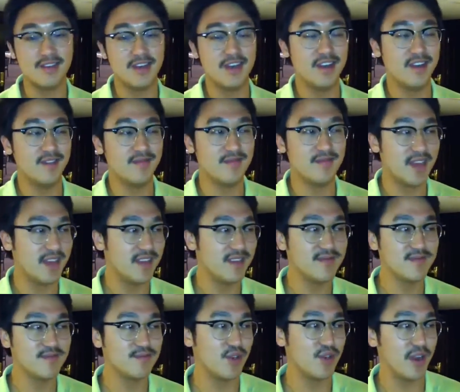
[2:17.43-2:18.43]
uh, they
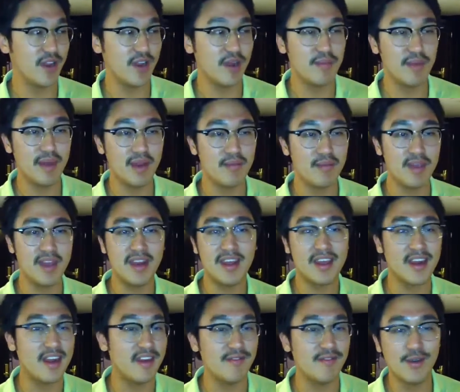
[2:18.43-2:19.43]
brought it up at a
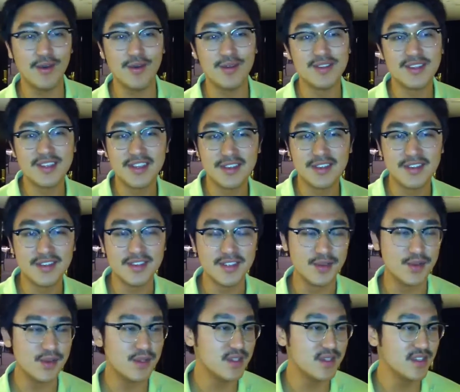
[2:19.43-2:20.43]
meeting, and I volunteered to
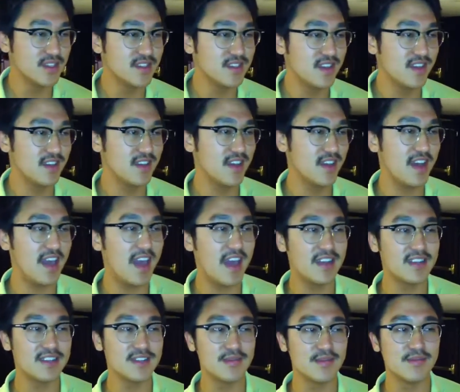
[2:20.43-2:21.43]
do it since I, I
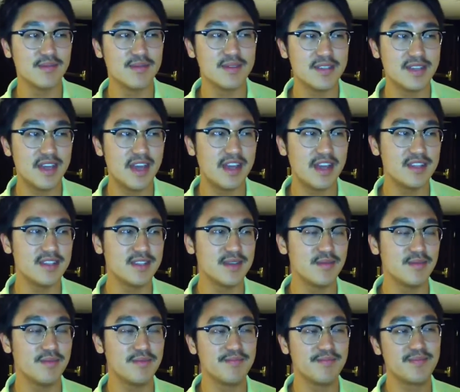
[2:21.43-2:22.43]
had some had
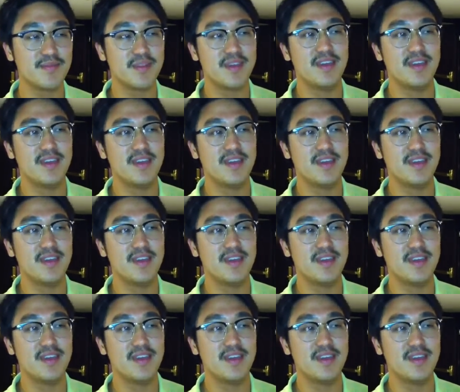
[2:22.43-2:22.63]
some